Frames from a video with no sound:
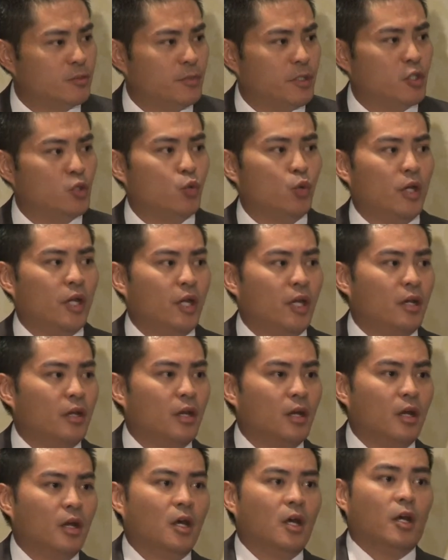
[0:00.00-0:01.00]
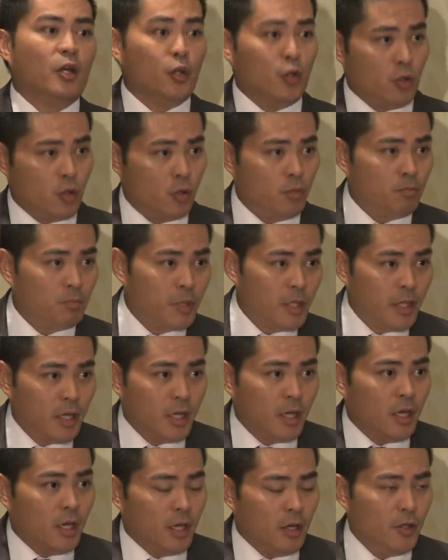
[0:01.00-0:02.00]
between your
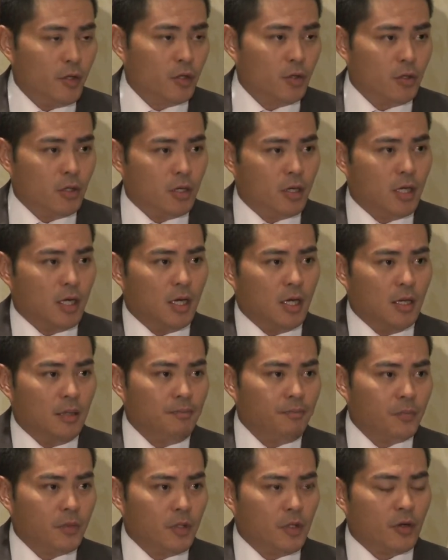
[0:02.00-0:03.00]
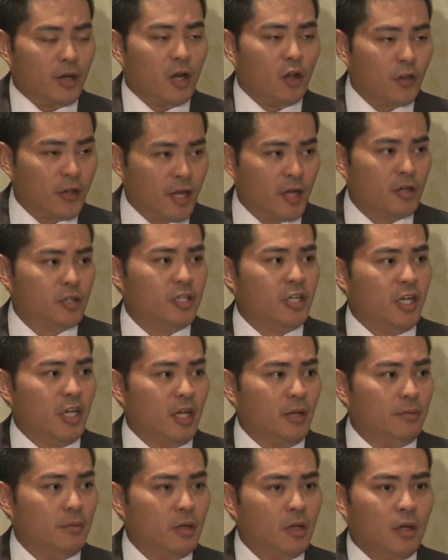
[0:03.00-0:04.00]
healthcare
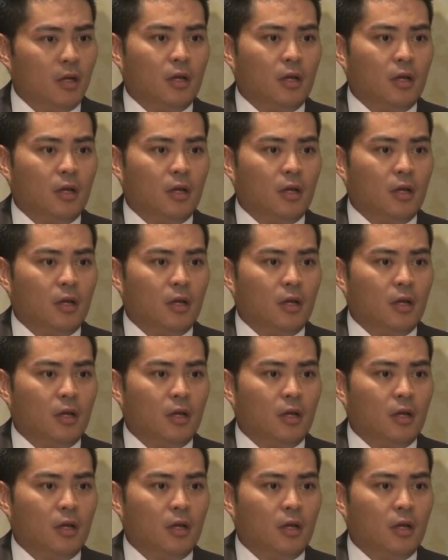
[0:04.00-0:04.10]
team.